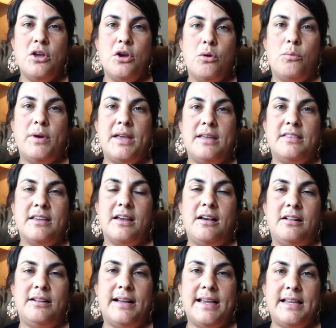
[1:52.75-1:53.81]
with
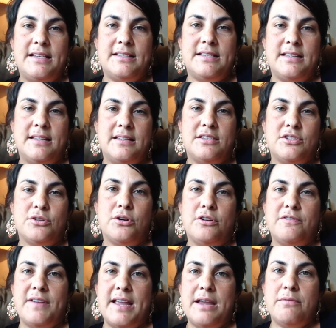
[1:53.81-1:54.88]
client
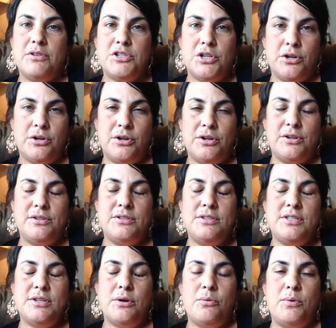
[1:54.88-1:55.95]
survey
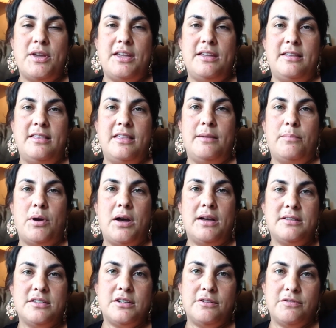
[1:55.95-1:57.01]
returns, with
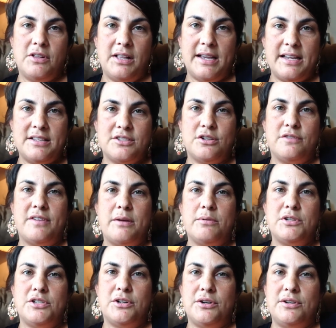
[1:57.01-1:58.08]
positive client survey
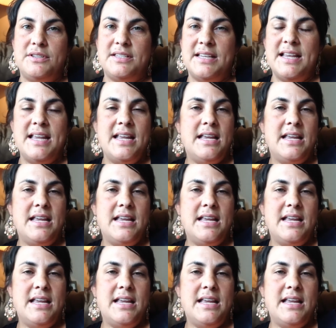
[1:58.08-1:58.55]
returns,